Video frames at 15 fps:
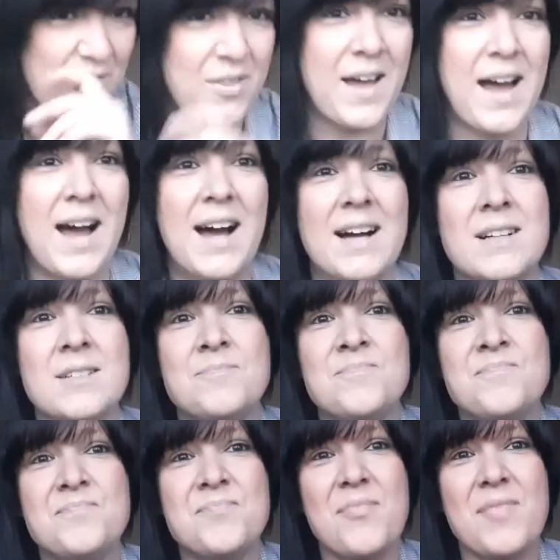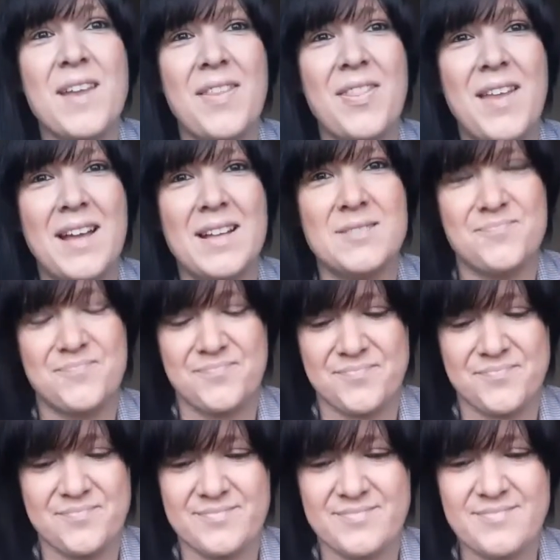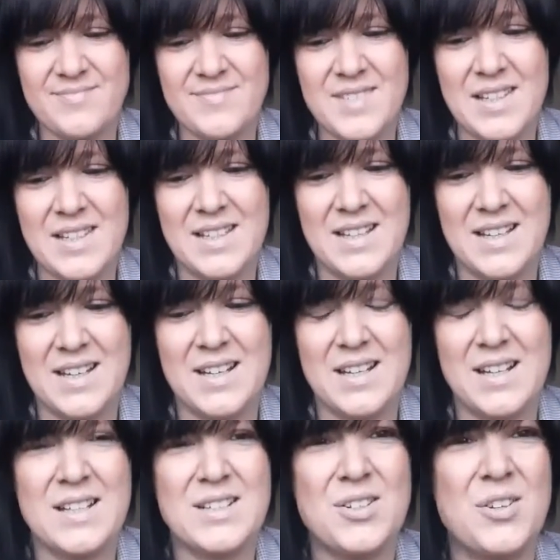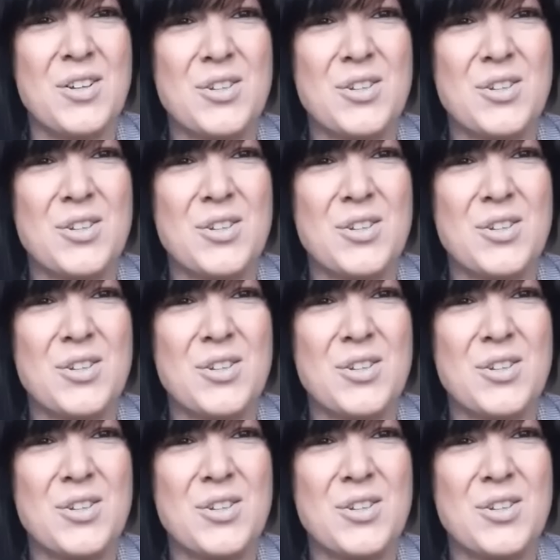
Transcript: that. And then, I don't know,